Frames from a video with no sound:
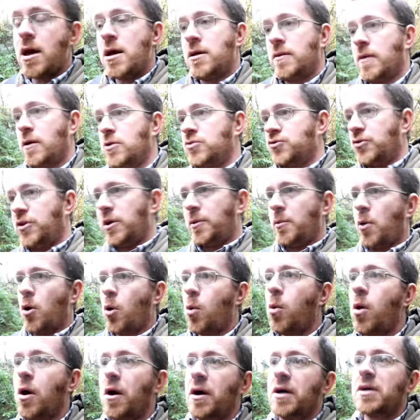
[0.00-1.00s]
Those remedial
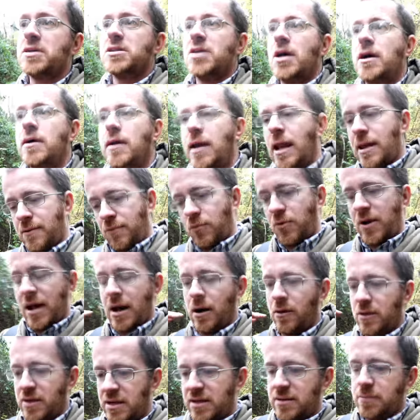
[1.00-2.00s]
works levelled
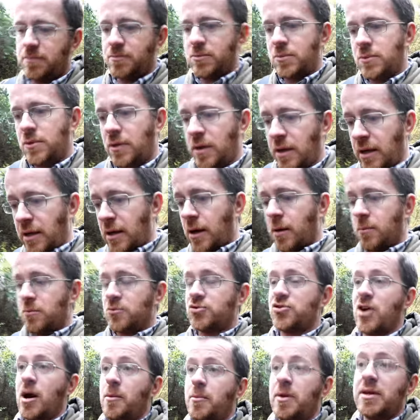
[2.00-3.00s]
out the um,
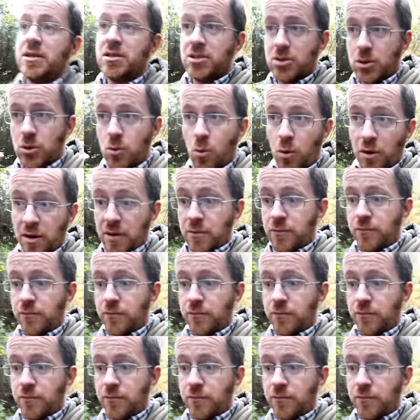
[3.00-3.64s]
bed to 1 in